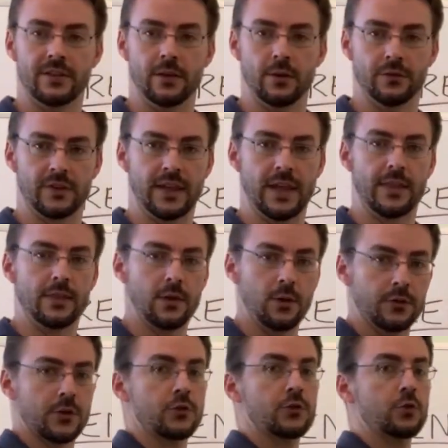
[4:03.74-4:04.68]
those again.
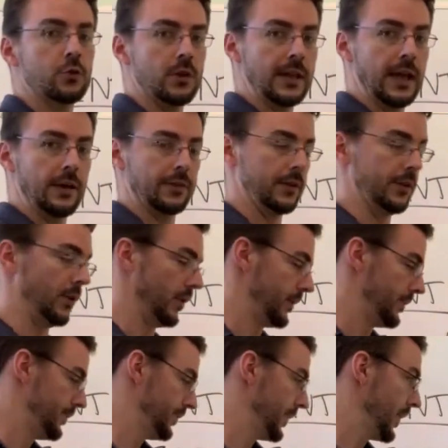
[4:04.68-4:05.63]
Those are truly out the door.